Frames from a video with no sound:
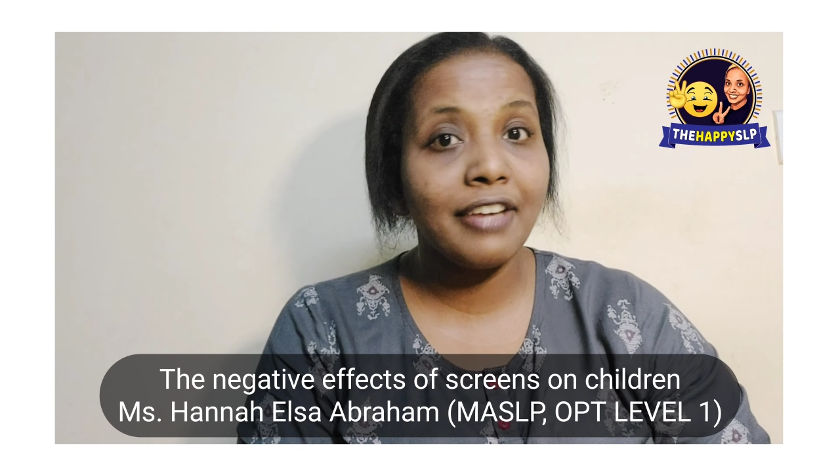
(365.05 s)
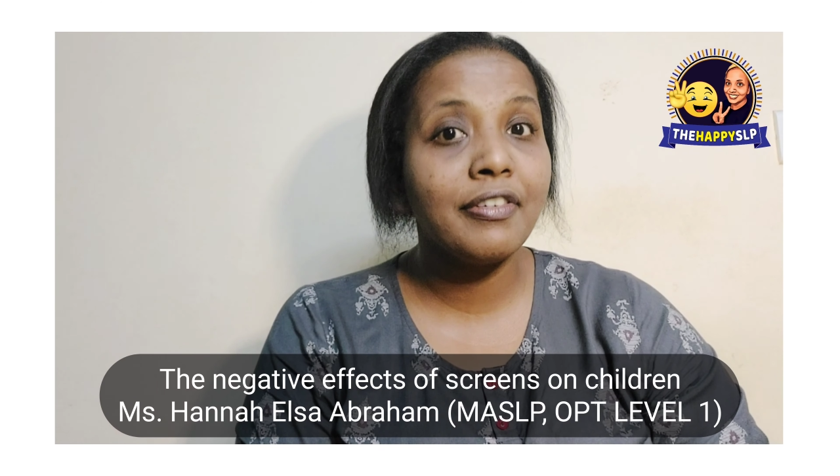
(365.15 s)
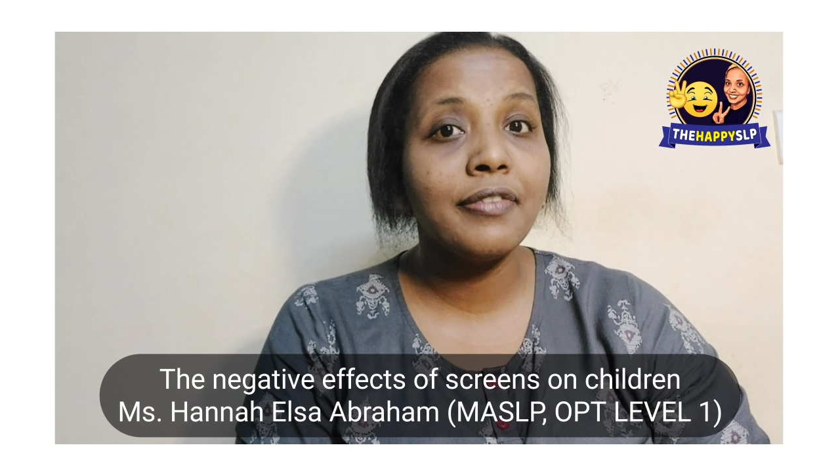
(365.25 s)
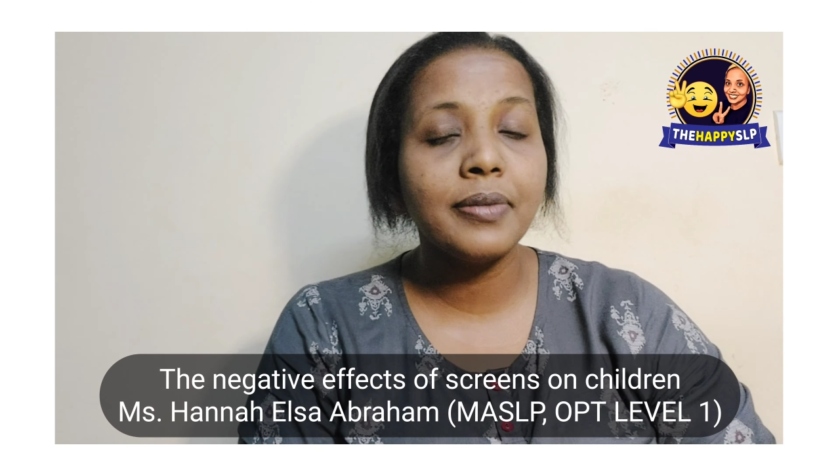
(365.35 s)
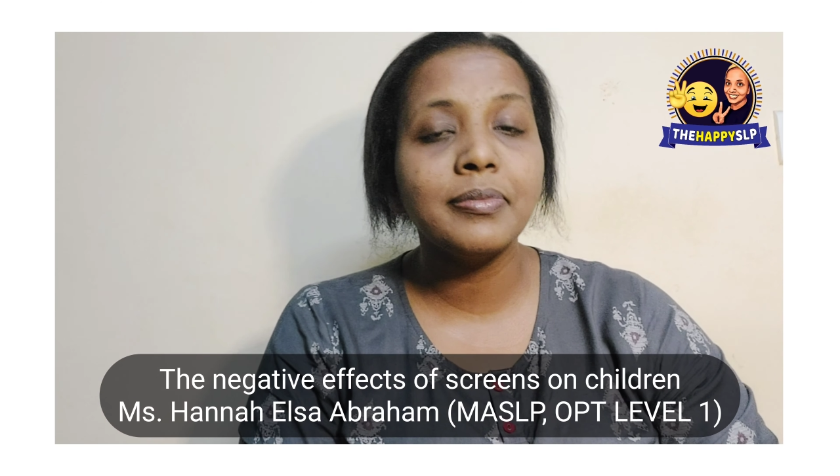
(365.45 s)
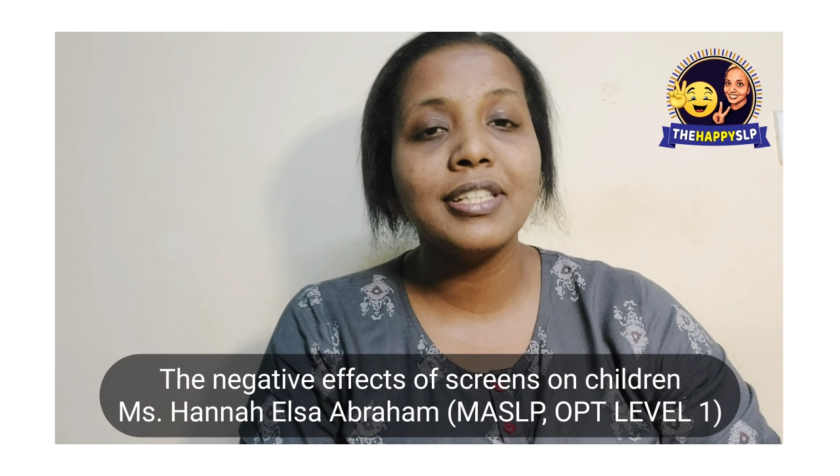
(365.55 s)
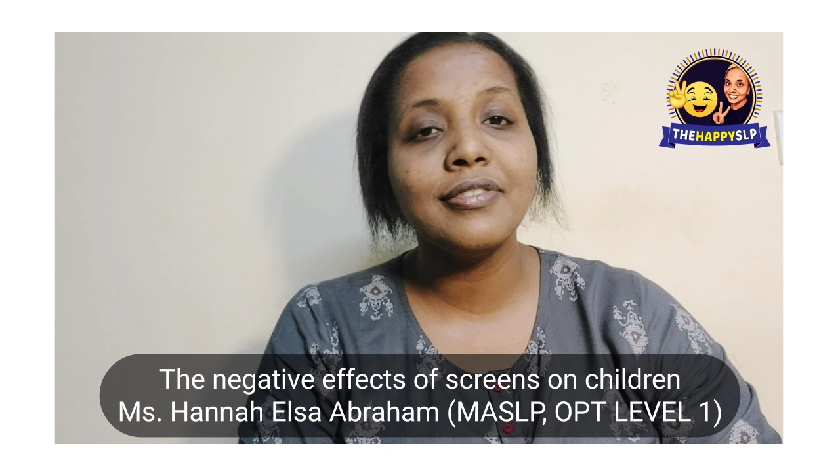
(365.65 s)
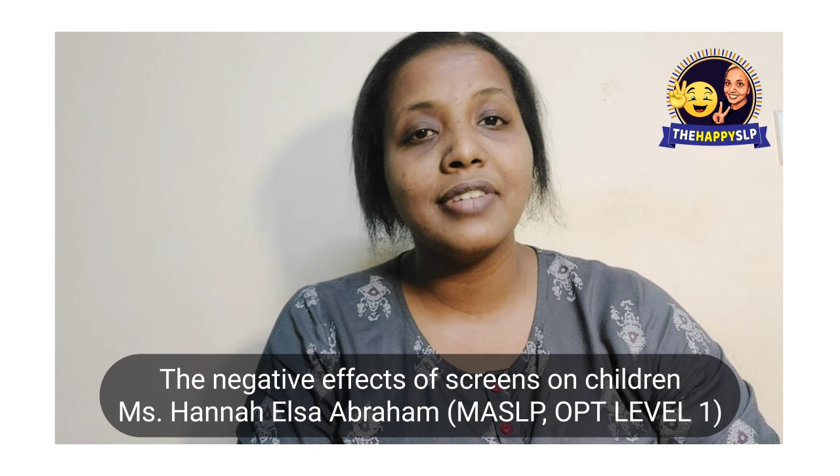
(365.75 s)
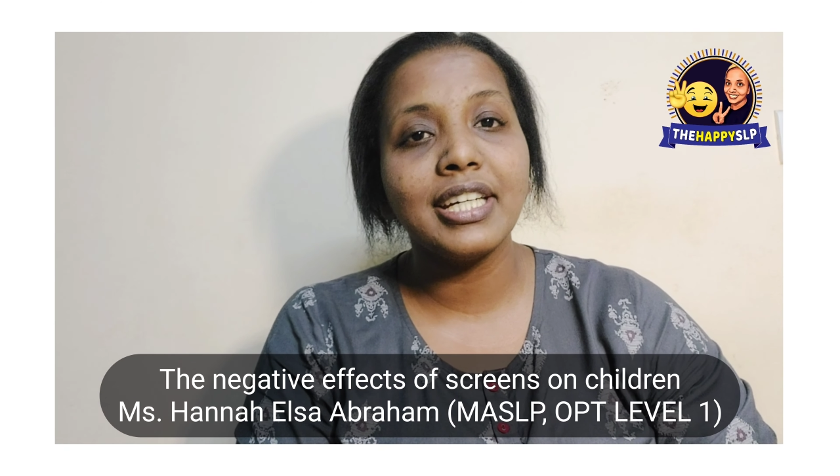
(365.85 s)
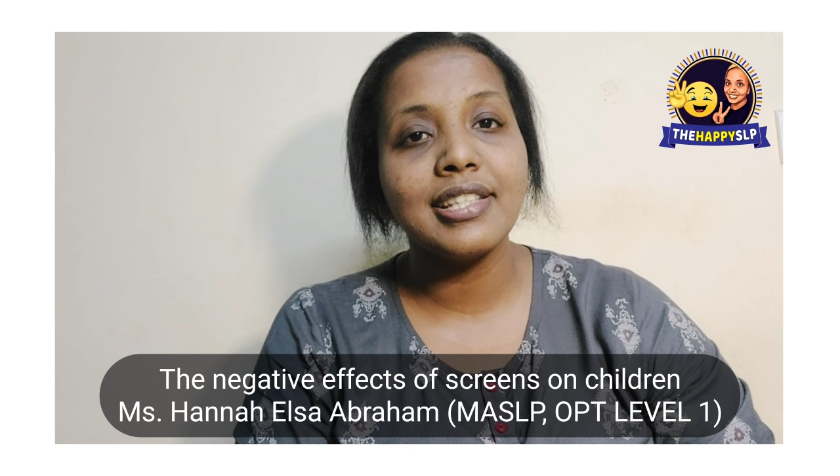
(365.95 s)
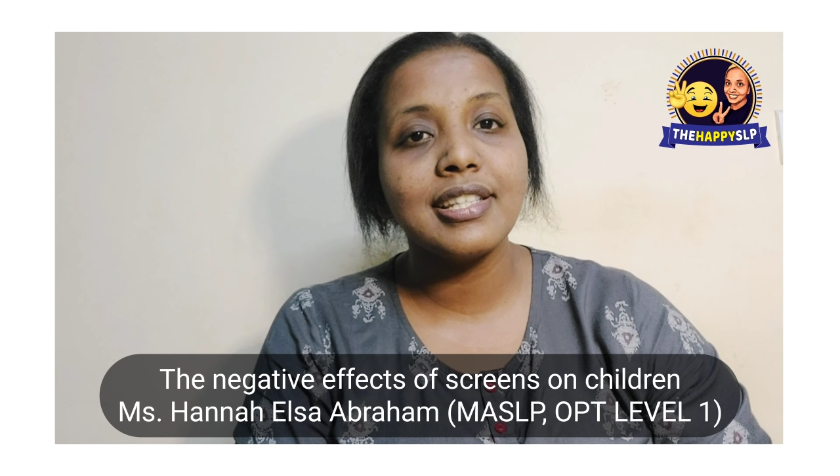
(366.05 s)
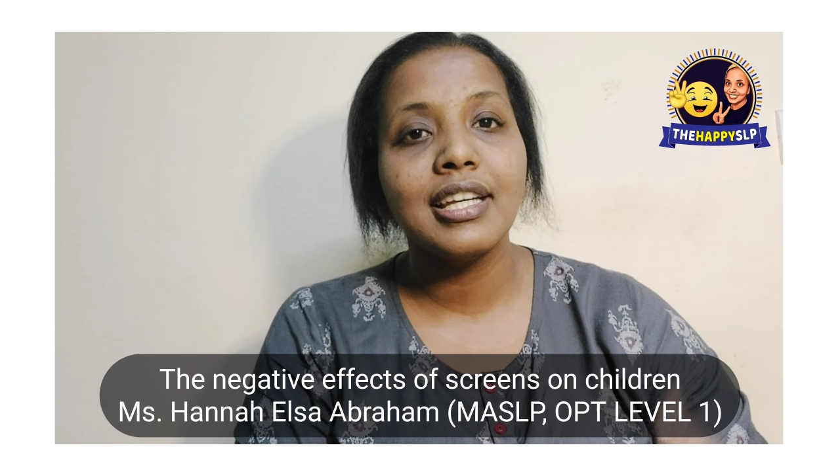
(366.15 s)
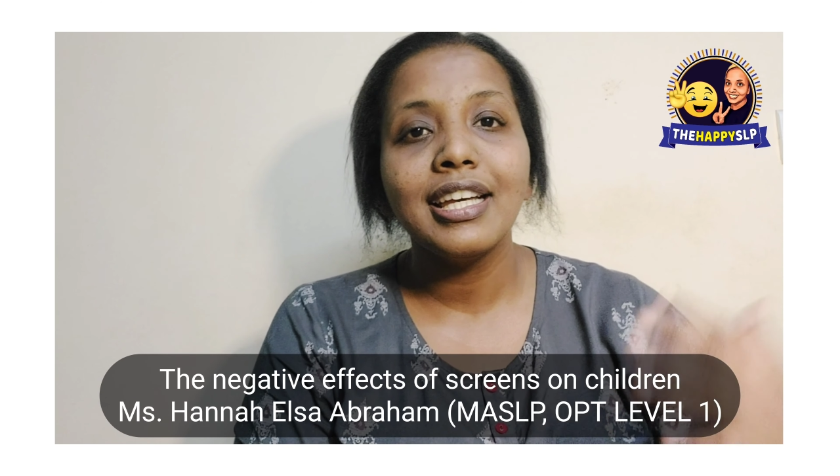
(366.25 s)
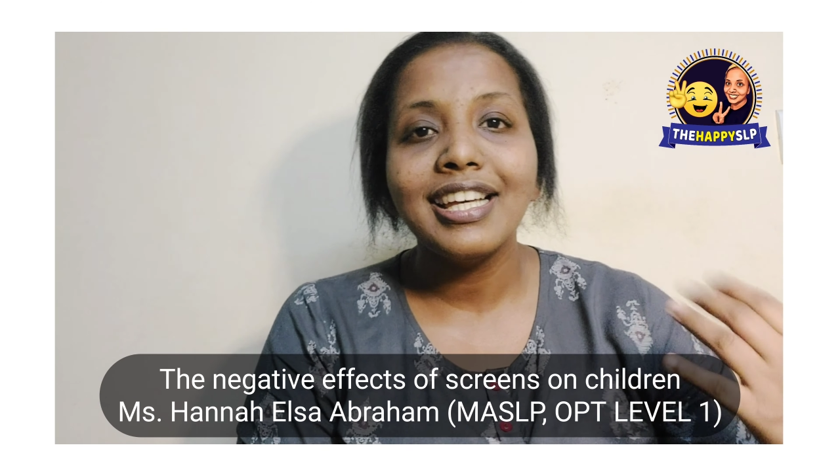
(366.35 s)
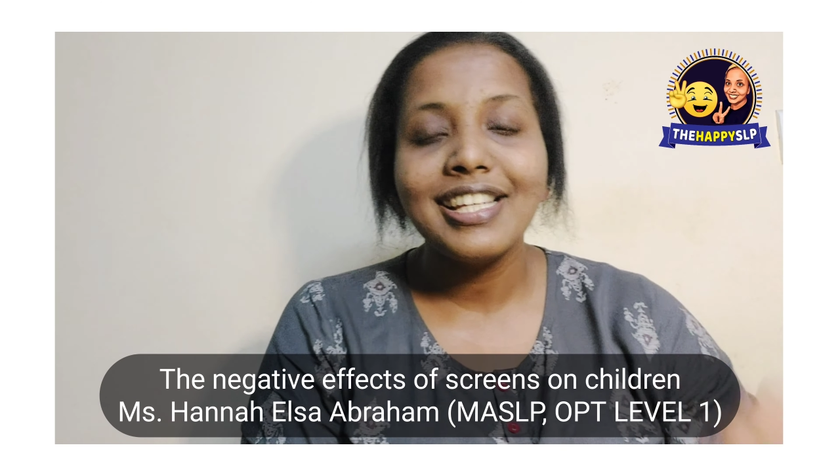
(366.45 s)
away from the device.
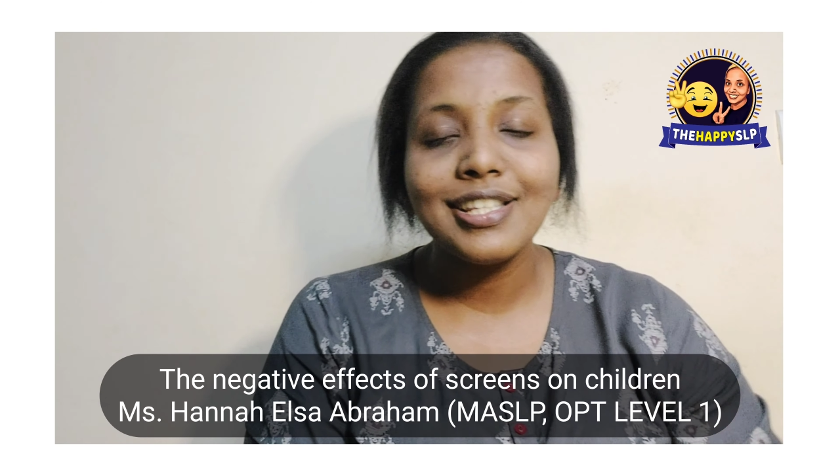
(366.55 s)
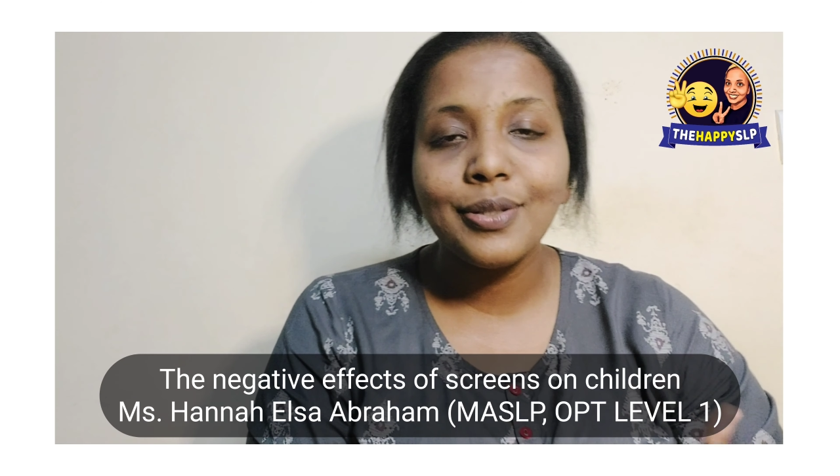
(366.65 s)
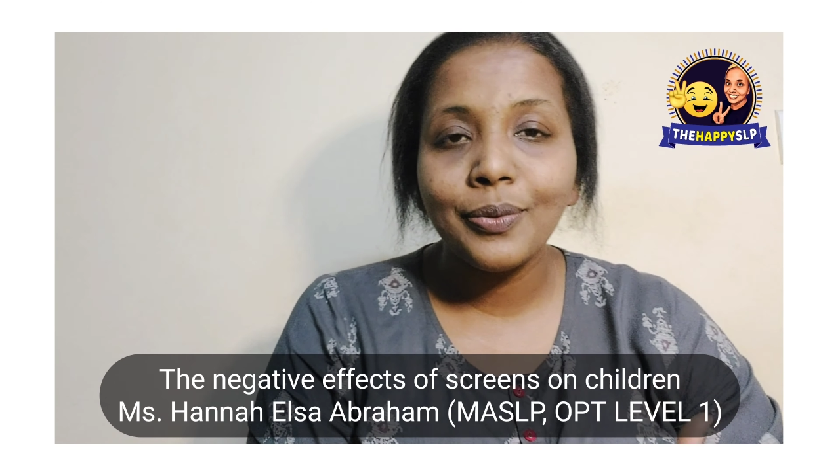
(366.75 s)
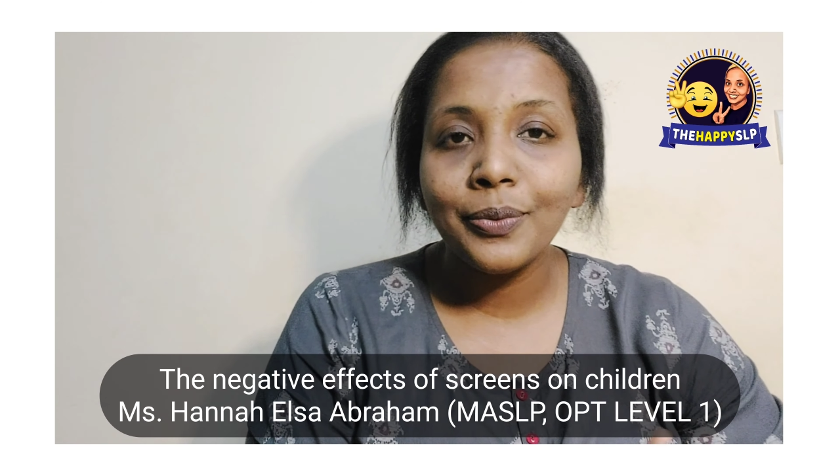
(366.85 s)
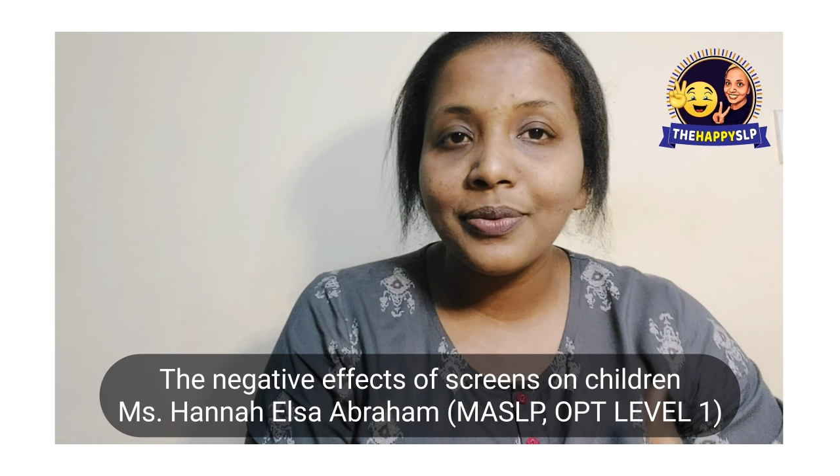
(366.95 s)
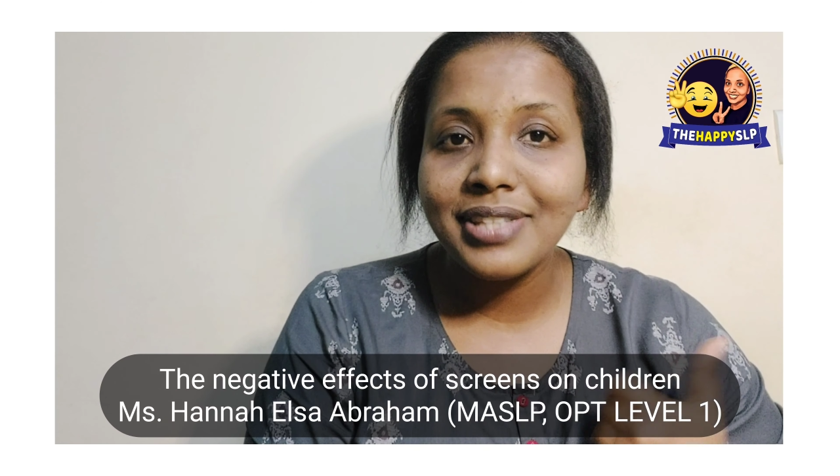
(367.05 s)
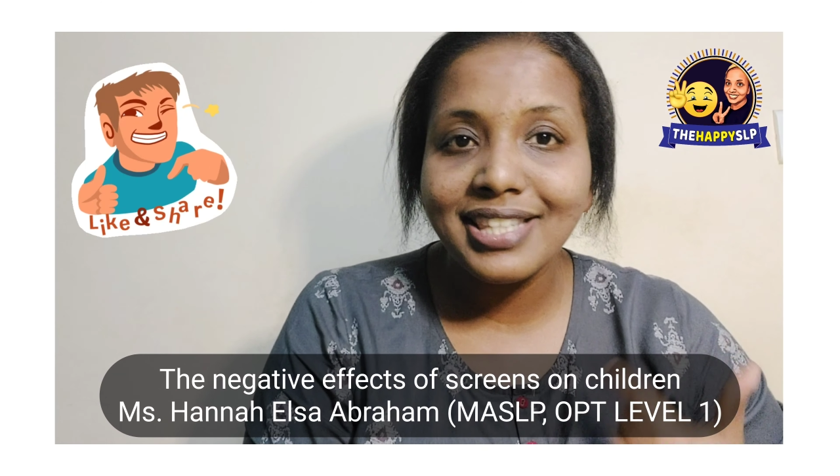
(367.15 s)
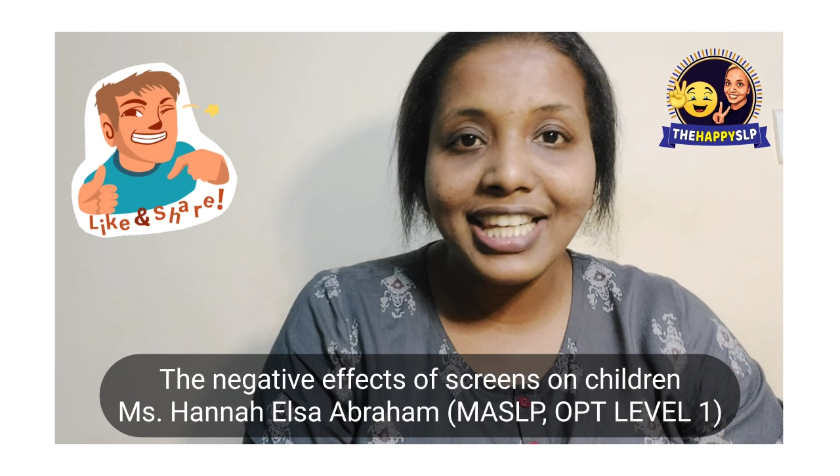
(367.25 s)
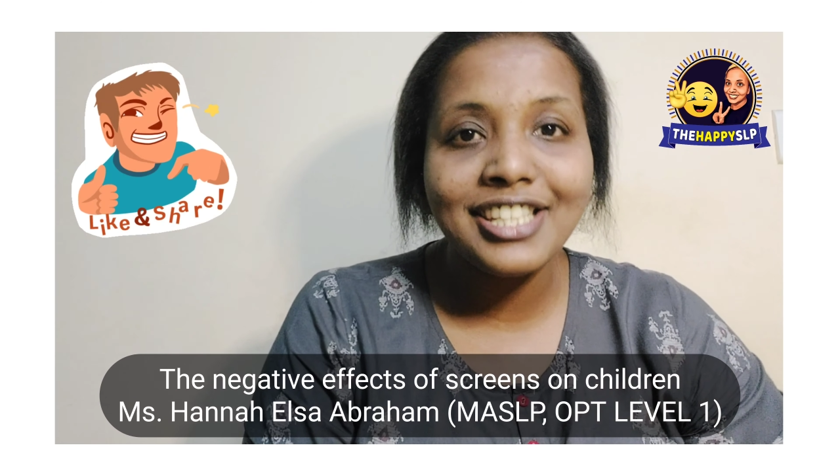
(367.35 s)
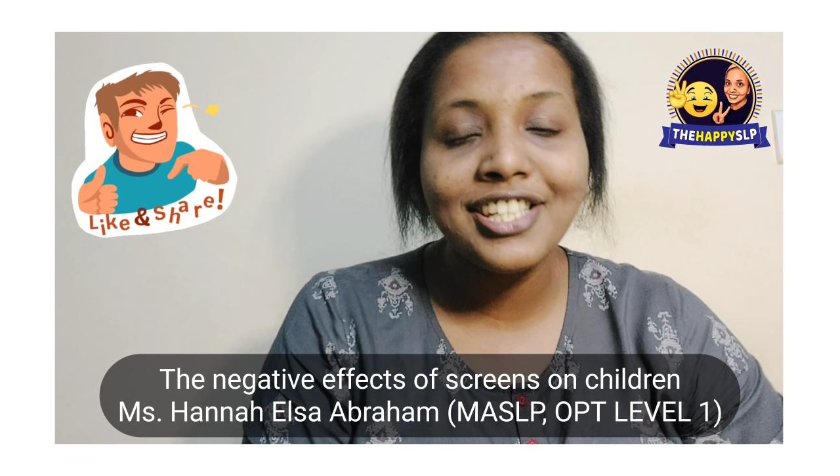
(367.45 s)
So stay